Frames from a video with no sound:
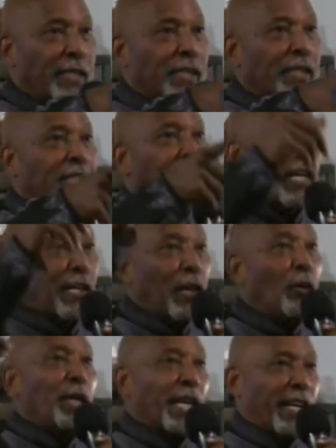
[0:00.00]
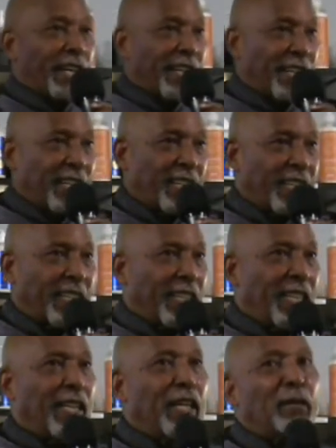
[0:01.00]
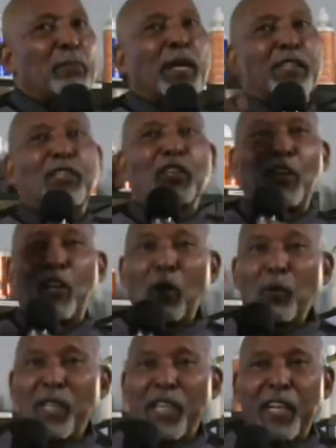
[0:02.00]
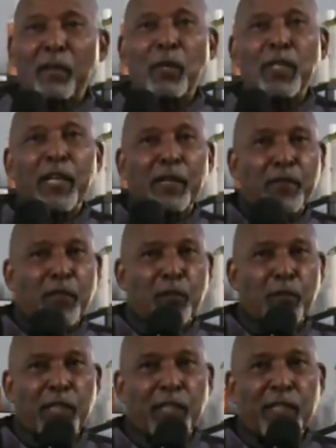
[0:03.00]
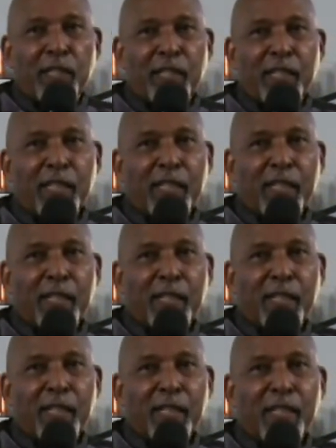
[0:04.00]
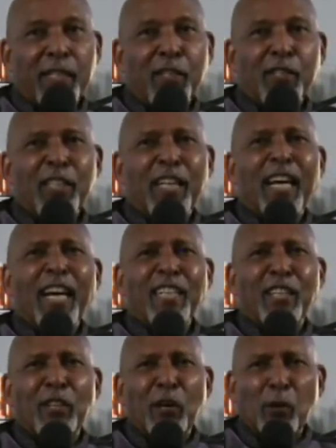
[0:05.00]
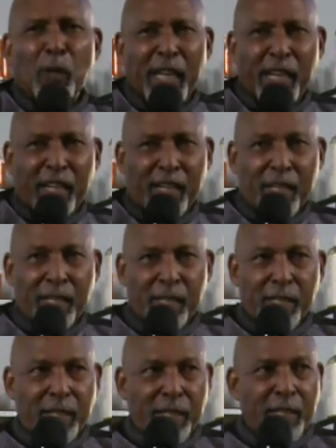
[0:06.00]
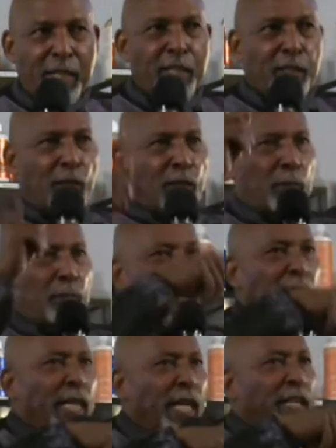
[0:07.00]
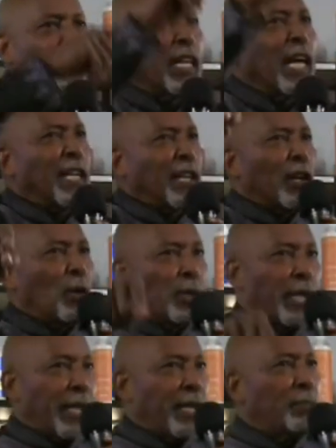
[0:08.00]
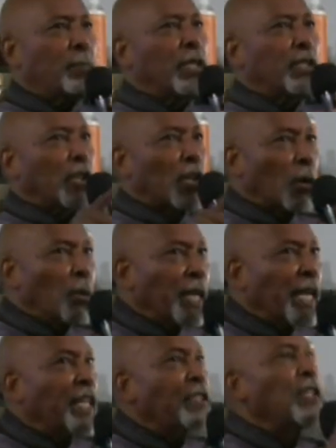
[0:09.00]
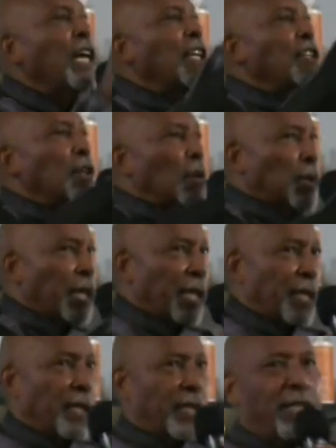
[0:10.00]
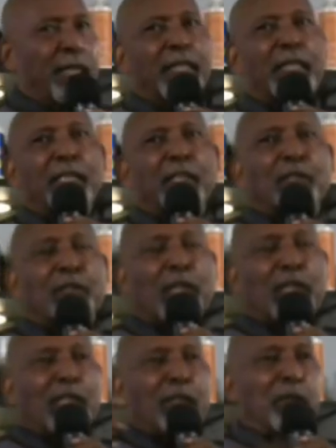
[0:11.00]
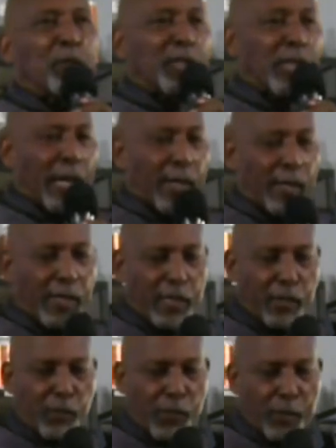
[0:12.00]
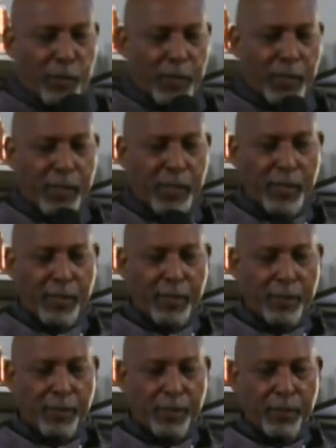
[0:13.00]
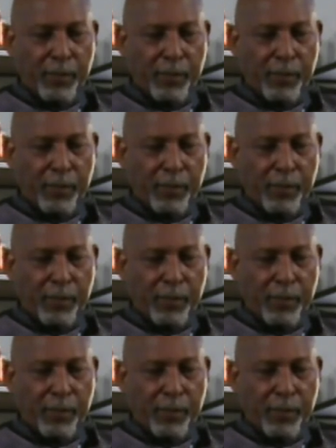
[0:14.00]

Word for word: You got to go there. But to go there, what do you have to do, sister? You got to know there. Mm. So to be there, you got to go there. But to go there, you got to know there. So I'll leave you with that. Thank you very much. Okay.